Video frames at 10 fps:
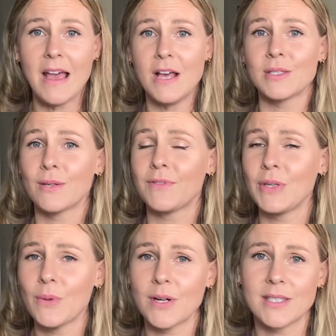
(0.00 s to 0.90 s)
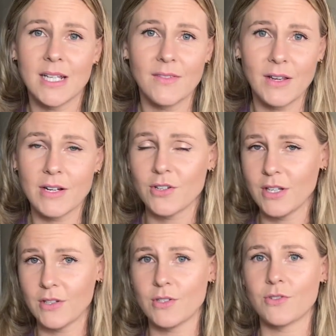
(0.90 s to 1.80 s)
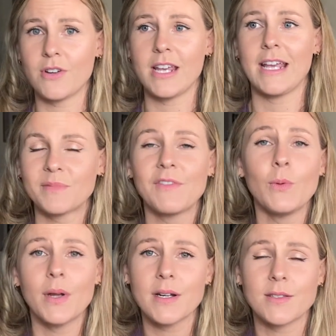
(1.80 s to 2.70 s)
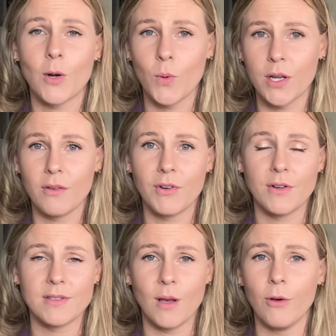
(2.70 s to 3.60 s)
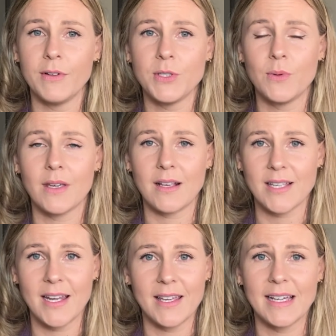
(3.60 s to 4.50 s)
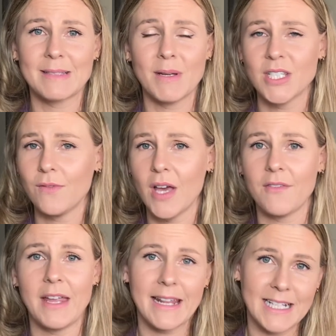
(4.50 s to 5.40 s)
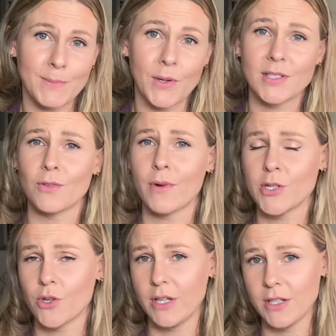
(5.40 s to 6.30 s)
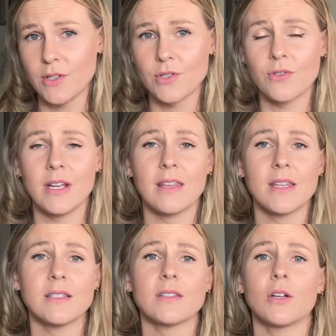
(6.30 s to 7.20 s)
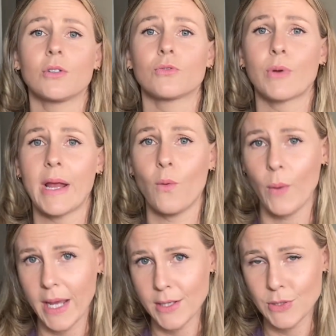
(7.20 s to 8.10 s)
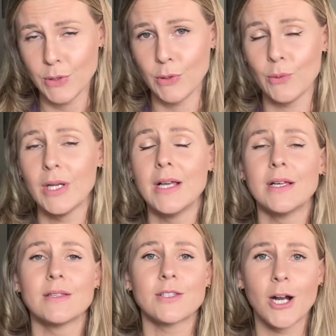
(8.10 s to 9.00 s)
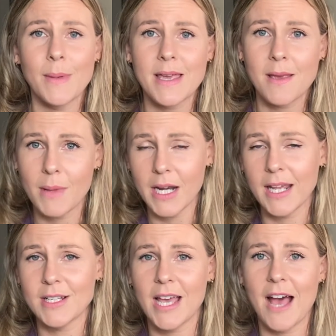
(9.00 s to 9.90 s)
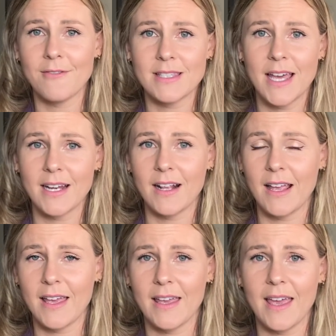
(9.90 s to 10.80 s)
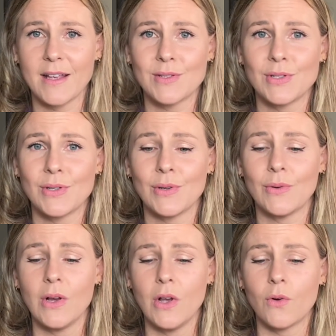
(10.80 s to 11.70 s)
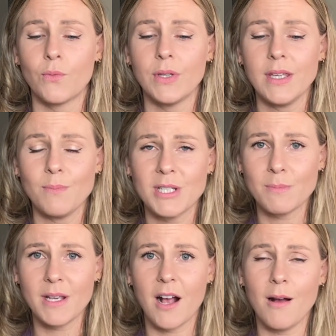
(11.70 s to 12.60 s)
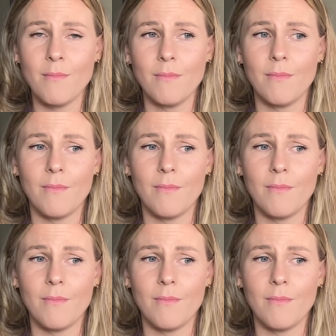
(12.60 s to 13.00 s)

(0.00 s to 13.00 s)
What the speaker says: So if you are sick of the restaurant industry, if you wanted to start working for yourself and doing side gigs, especially if you have any experience in the restaurant industry, this is a great way to start making money, to have a side gig, and to really just become